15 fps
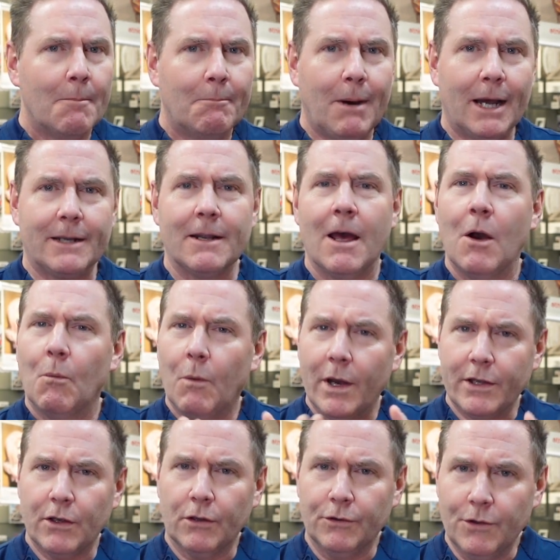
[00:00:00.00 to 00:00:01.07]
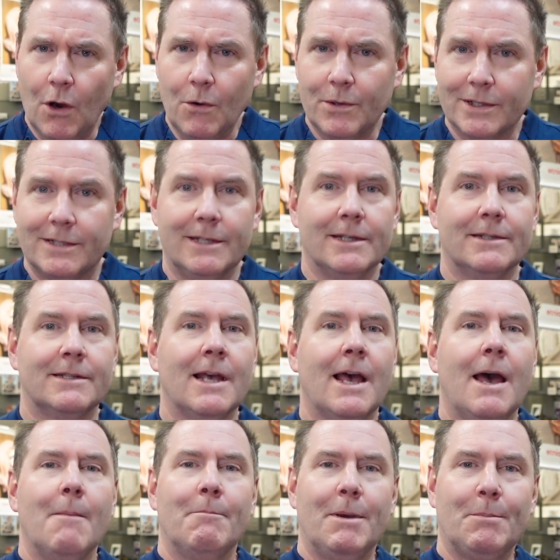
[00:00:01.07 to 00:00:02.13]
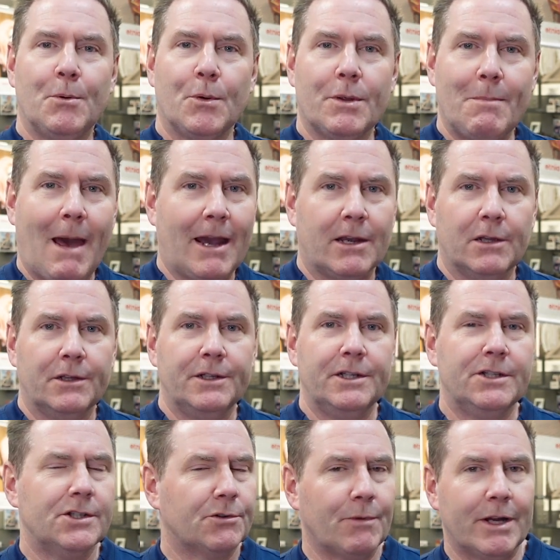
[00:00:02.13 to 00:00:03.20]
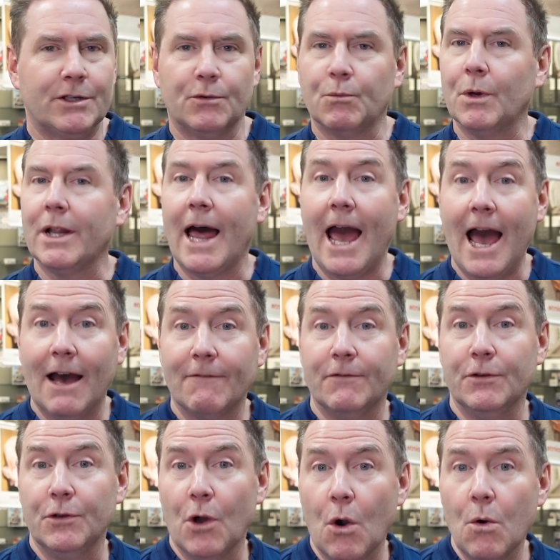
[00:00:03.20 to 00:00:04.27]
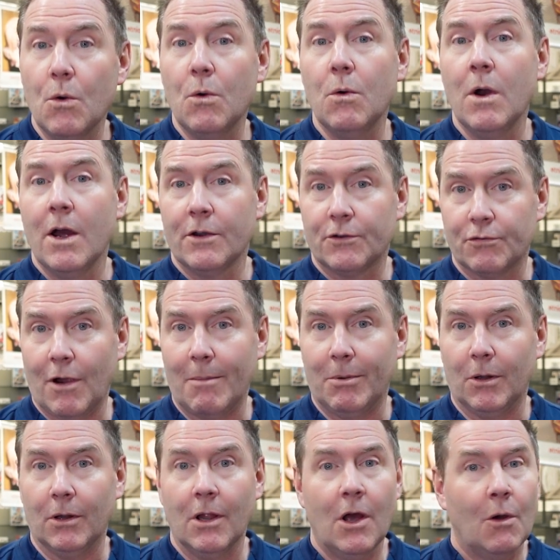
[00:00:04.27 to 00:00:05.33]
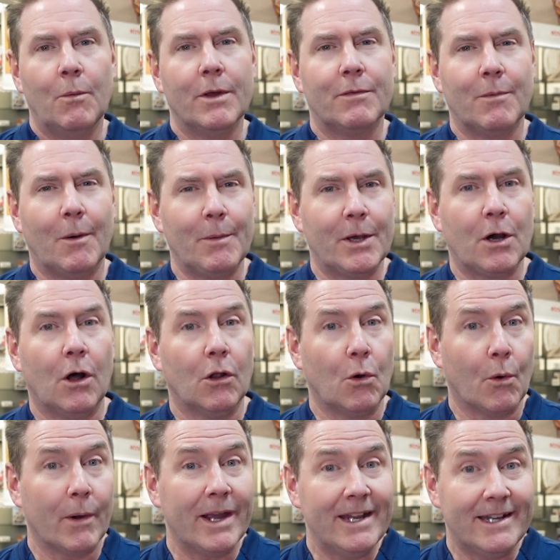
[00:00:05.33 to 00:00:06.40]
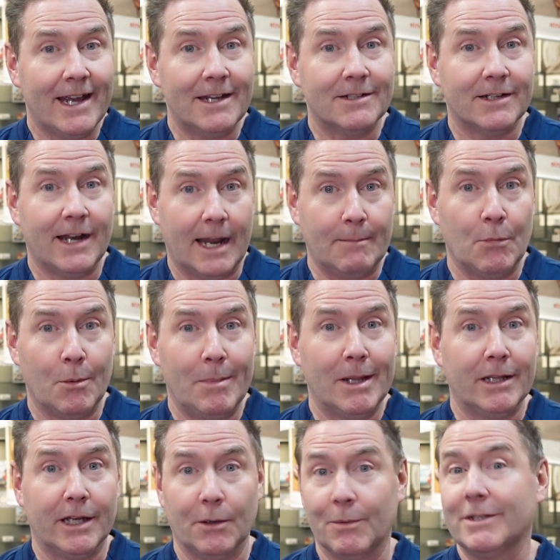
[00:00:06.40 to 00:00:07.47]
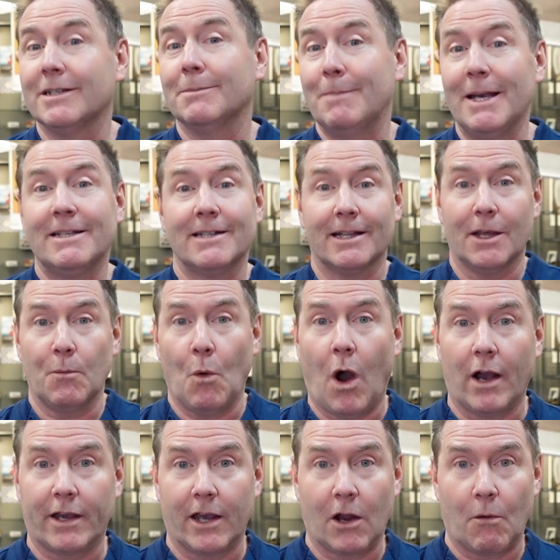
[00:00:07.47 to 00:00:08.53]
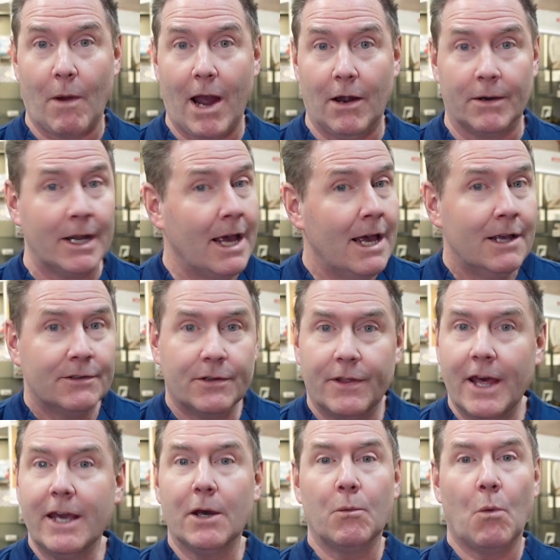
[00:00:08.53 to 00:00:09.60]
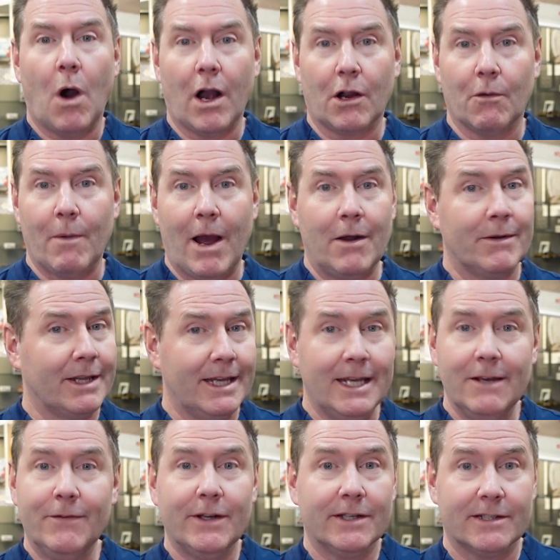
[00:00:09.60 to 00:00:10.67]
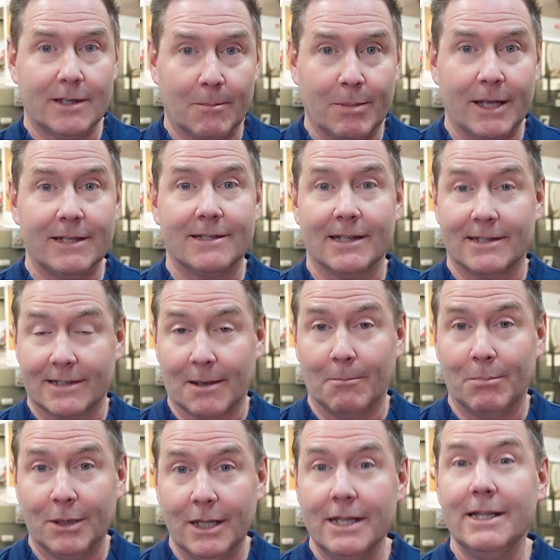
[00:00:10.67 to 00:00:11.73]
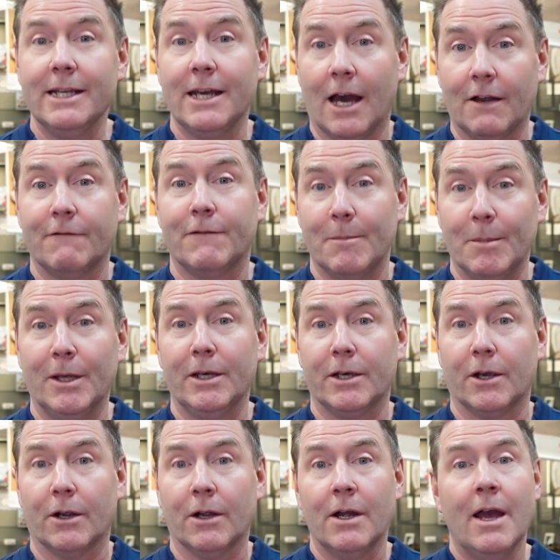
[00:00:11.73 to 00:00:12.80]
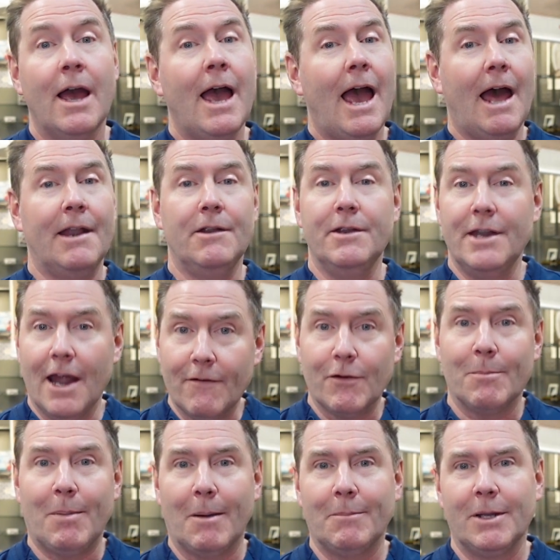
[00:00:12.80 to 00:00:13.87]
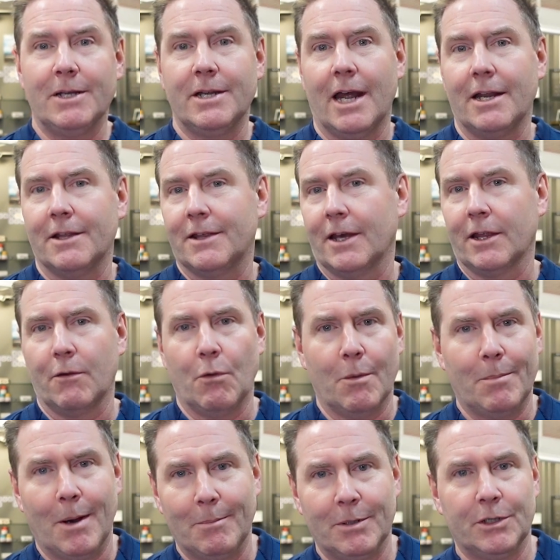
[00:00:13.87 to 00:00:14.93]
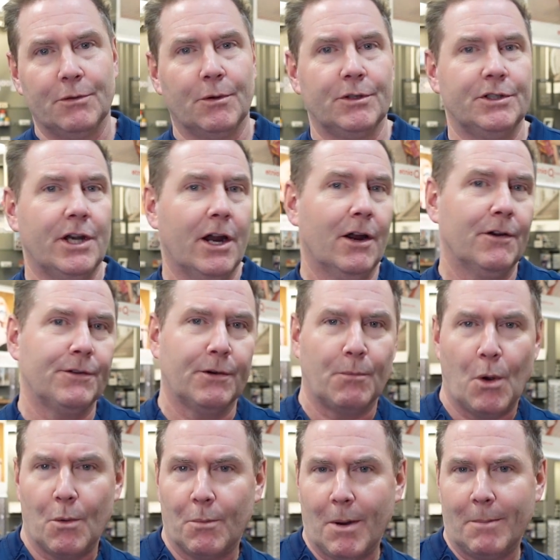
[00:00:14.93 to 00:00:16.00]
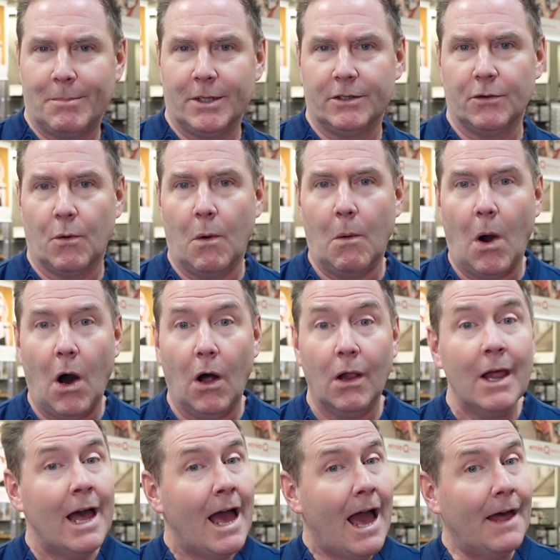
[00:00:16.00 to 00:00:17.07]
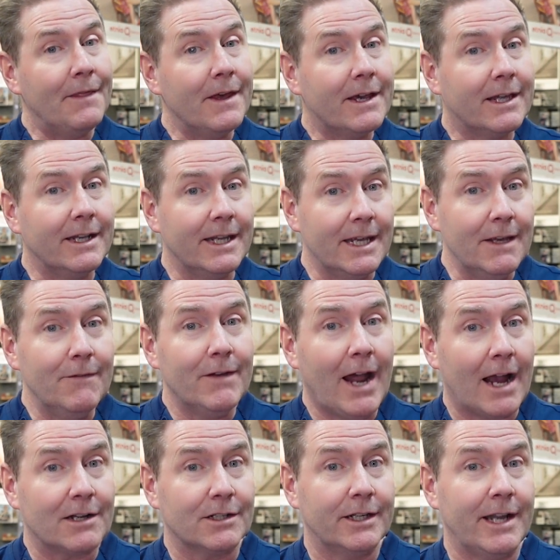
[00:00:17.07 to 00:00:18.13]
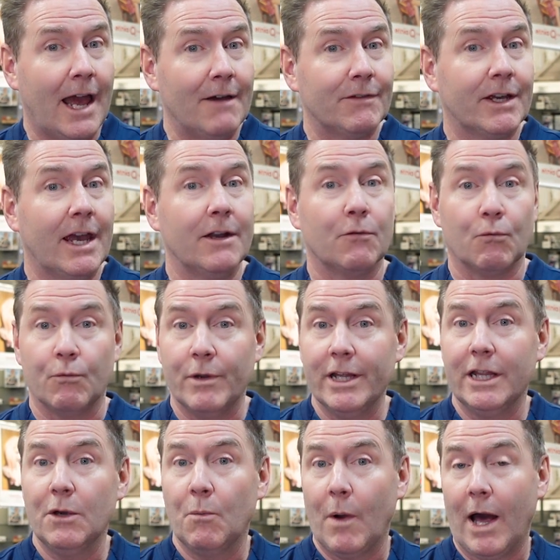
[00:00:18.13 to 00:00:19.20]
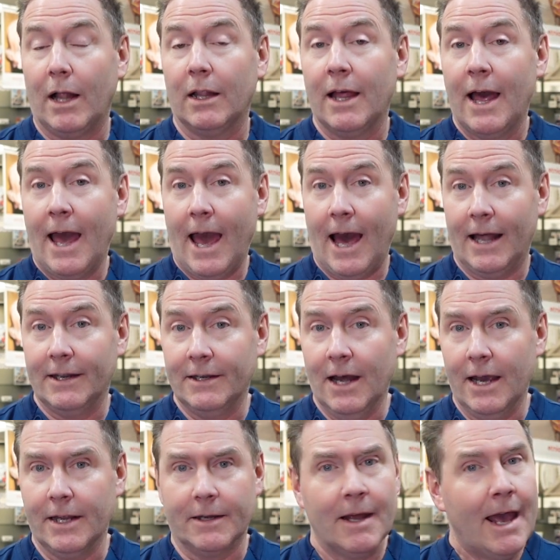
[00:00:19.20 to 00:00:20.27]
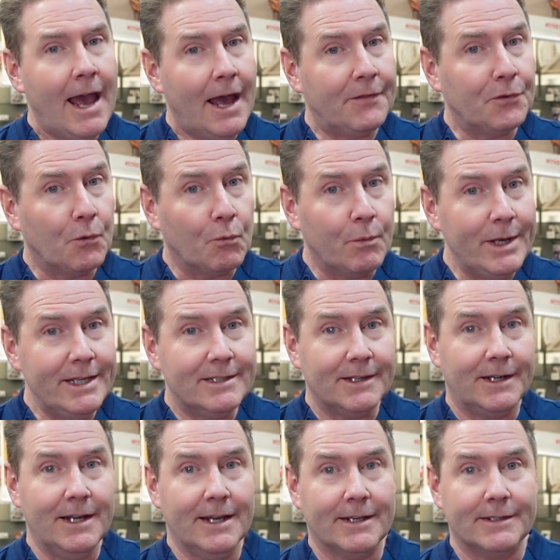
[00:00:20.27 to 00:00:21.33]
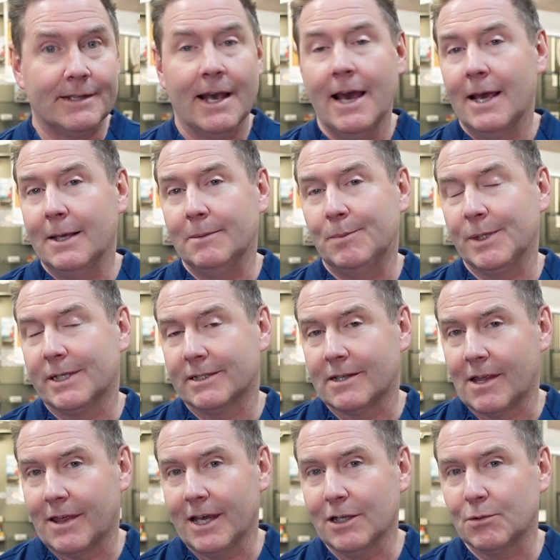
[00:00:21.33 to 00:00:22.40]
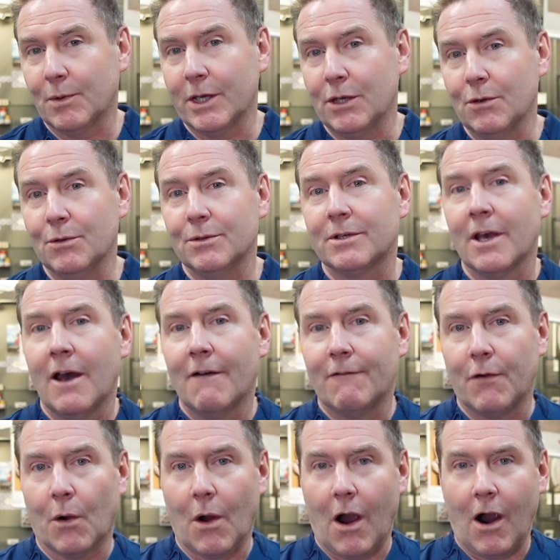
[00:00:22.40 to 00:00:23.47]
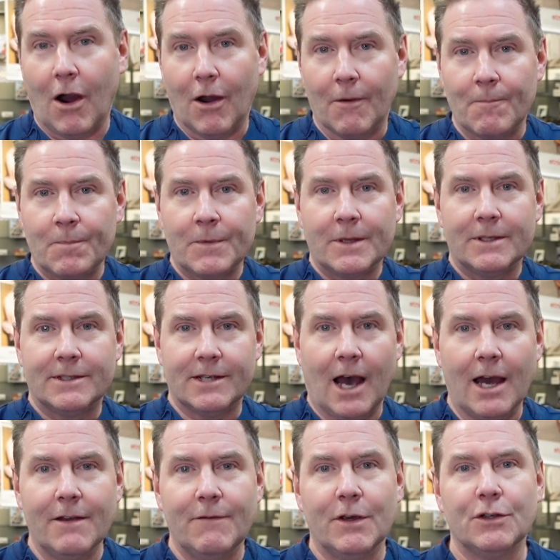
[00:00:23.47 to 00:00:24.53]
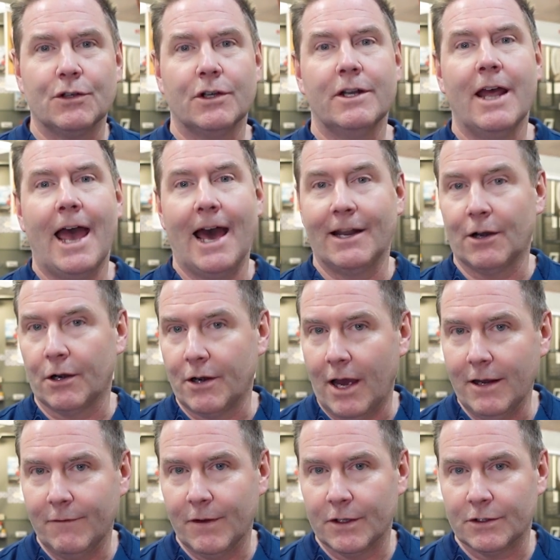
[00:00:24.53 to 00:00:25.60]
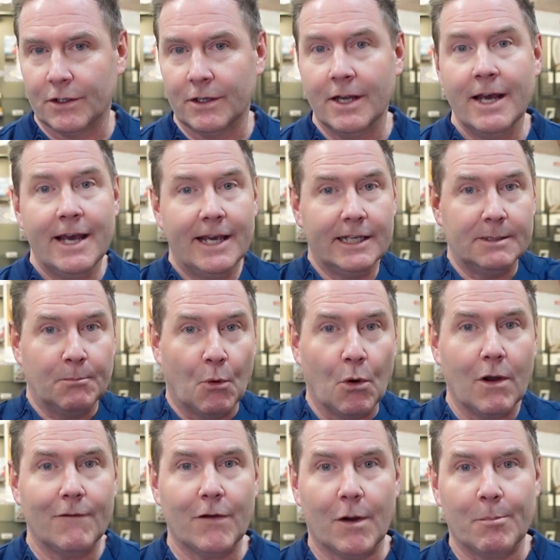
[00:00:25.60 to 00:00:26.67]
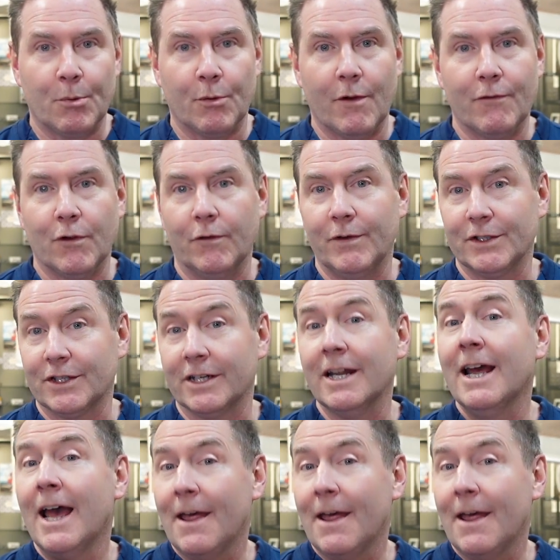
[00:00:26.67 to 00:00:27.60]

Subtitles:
But what you'll notice is people with macular degeneration will have no trouble with what we call orientation and mobility, which is basically walking around. So they can walk around even in some place that's completely unfamiliar and never bump into anything. They won't bump into a chair, they won't bump into a wall, and they can even actually navigate really well at night. And the reason is because the things we use for our side vision and our night vision is more of our peripheral vision.